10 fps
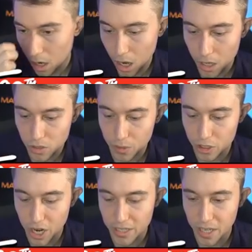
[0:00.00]
Uh, so we're
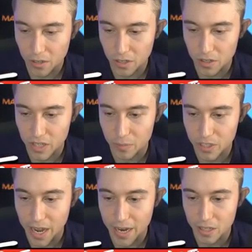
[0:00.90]
a Giant Skeleton on the same
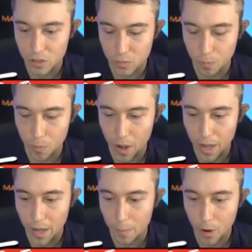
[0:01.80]
side. He used
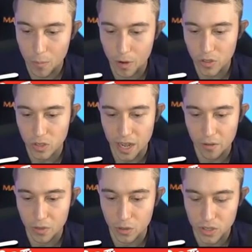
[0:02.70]
uh, Barrel, so now
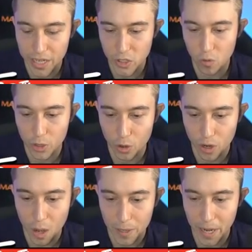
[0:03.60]
if he goes Ice Golem, we go
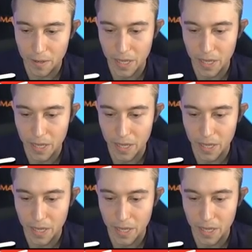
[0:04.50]
Goblin Gang